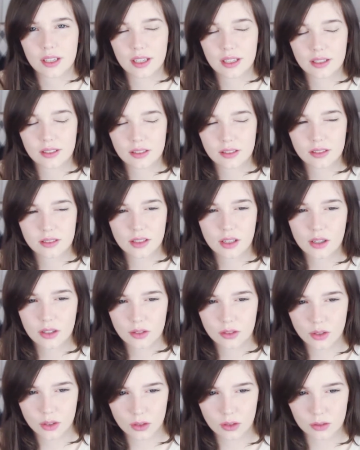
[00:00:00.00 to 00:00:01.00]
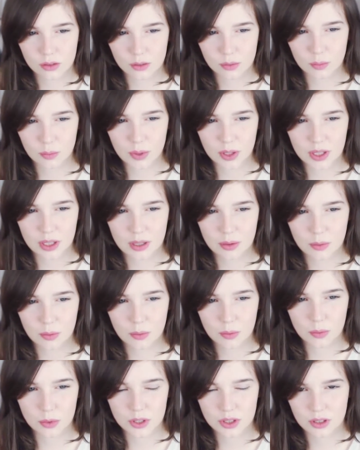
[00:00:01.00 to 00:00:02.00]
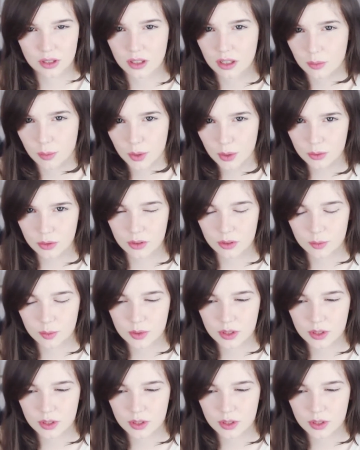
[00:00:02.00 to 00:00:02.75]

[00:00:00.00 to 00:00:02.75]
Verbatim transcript: It turned on, but it was stuck in a boot loop,